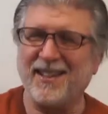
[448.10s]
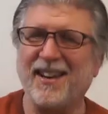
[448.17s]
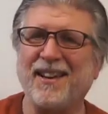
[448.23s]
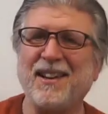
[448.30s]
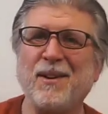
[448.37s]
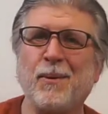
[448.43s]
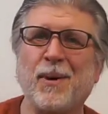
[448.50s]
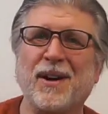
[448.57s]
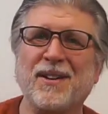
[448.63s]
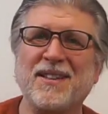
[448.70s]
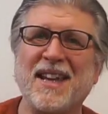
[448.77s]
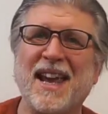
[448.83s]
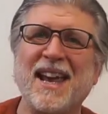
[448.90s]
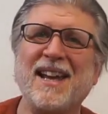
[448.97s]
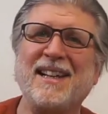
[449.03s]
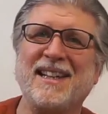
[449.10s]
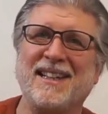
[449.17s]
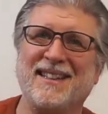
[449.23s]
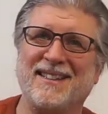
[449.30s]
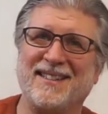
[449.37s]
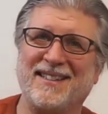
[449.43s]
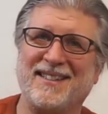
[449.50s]
tell you where 10
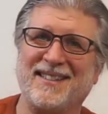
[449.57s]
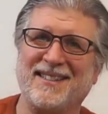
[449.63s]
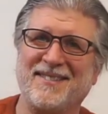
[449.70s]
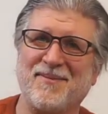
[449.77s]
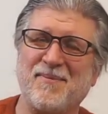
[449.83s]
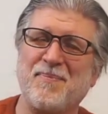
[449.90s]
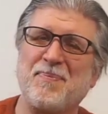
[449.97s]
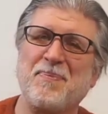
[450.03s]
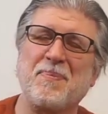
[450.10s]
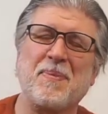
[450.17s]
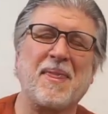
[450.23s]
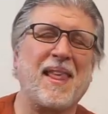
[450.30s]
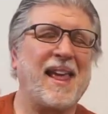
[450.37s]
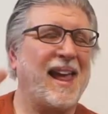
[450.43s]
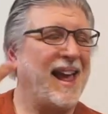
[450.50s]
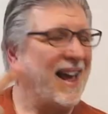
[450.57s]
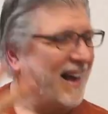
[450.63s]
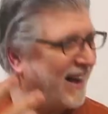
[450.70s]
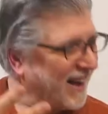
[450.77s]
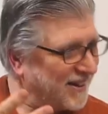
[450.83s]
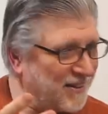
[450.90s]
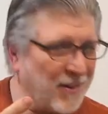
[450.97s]
is.
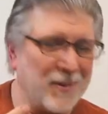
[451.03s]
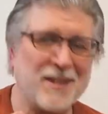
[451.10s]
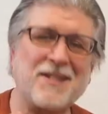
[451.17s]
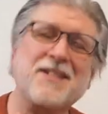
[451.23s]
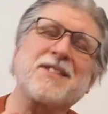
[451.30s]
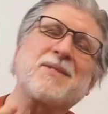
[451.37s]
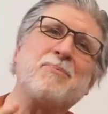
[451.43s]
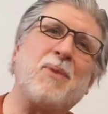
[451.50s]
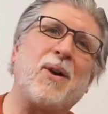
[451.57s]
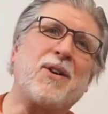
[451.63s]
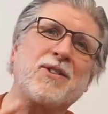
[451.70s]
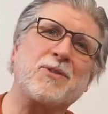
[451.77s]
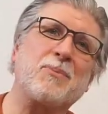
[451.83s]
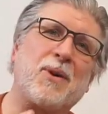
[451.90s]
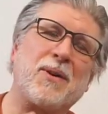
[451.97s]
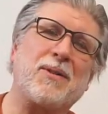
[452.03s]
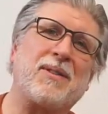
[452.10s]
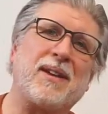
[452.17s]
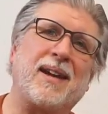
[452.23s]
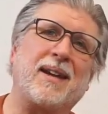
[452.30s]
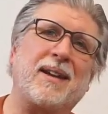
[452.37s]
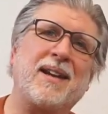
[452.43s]
I know it's a small, small
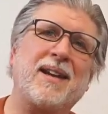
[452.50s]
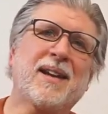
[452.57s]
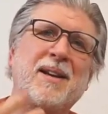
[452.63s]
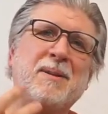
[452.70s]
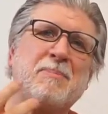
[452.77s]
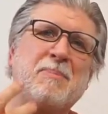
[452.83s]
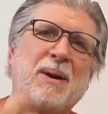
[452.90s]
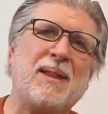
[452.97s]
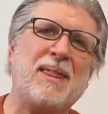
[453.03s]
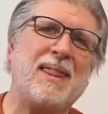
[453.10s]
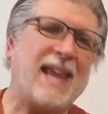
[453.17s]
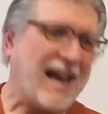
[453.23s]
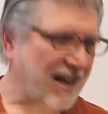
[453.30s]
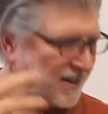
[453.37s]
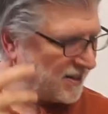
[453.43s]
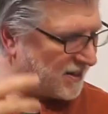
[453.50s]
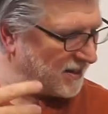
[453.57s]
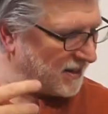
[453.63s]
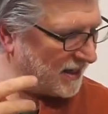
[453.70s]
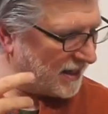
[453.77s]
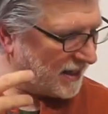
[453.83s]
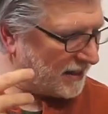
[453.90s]
thing, but that's
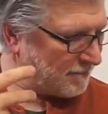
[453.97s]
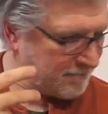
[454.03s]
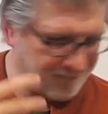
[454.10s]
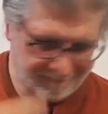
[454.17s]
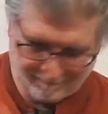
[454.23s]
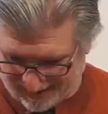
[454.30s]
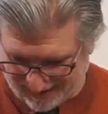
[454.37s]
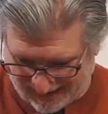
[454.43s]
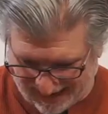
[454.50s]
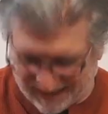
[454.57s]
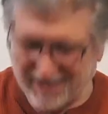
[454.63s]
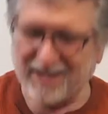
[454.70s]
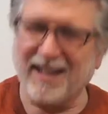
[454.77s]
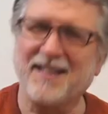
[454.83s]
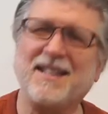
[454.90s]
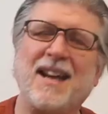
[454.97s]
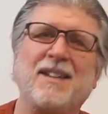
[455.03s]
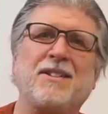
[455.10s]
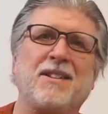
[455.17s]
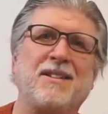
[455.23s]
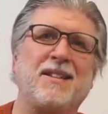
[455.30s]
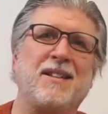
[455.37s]

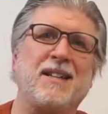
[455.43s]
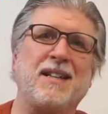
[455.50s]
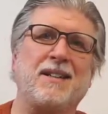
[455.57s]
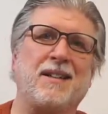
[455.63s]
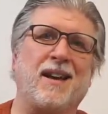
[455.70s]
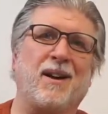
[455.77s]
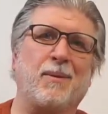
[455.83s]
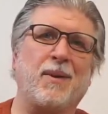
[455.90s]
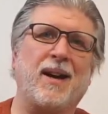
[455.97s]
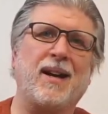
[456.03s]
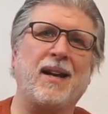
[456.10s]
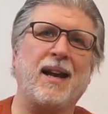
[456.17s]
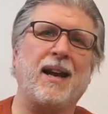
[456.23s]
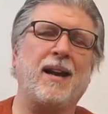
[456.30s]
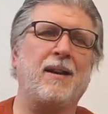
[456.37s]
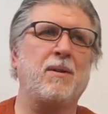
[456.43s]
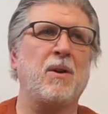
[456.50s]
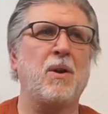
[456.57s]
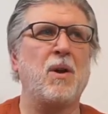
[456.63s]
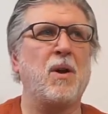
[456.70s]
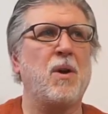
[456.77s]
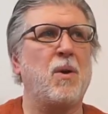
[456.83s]
attention to detail, right? And
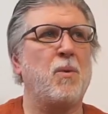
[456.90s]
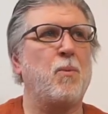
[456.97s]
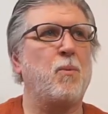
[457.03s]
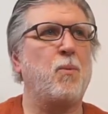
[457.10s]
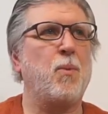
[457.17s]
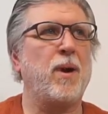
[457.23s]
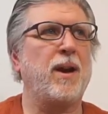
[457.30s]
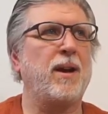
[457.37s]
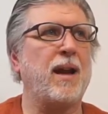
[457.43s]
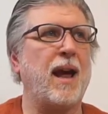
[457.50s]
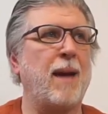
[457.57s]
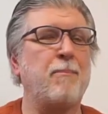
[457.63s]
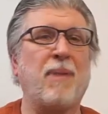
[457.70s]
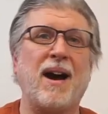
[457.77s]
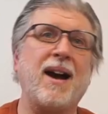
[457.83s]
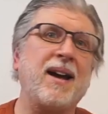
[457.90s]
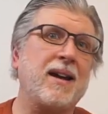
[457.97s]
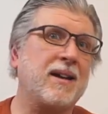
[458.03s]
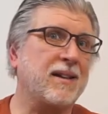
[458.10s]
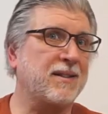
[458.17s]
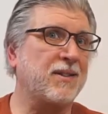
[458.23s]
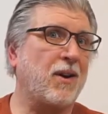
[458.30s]
when I buy
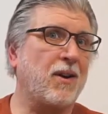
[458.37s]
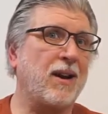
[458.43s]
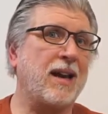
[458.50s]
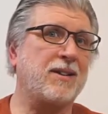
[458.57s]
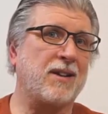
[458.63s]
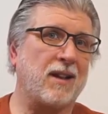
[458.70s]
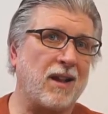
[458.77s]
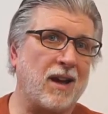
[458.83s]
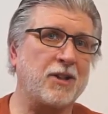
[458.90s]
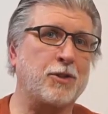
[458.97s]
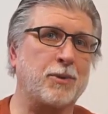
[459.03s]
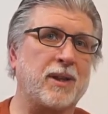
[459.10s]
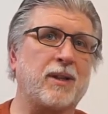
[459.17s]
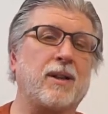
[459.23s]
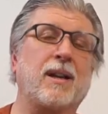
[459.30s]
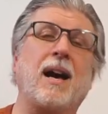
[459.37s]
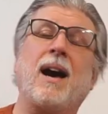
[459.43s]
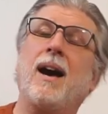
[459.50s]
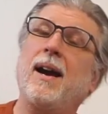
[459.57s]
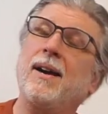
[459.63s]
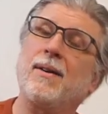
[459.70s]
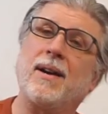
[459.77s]
a guitar as a luxury good, a
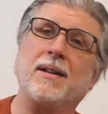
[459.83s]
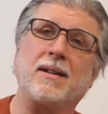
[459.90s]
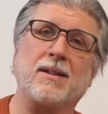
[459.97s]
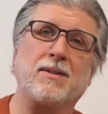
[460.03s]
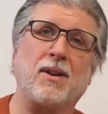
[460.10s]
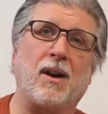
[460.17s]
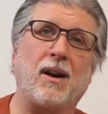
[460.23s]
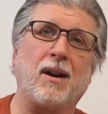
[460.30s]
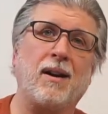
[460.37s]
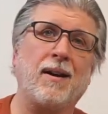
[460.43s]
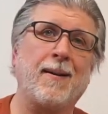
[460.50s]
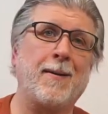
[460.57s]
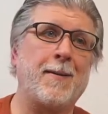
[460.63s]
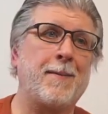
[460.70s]
higher-end guitar,